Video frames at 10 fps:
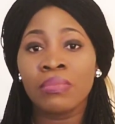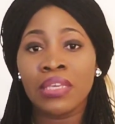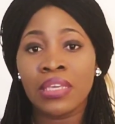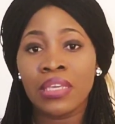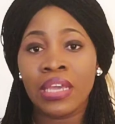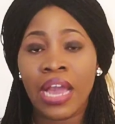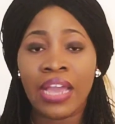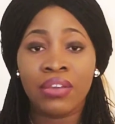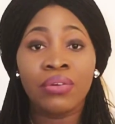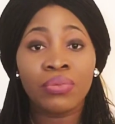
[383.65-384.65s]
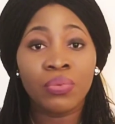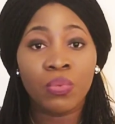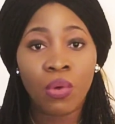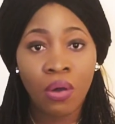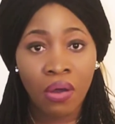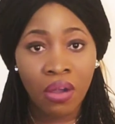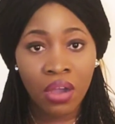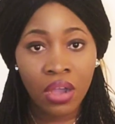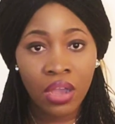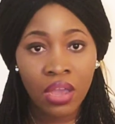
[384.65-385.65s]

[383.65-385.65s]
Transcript: me I could walk.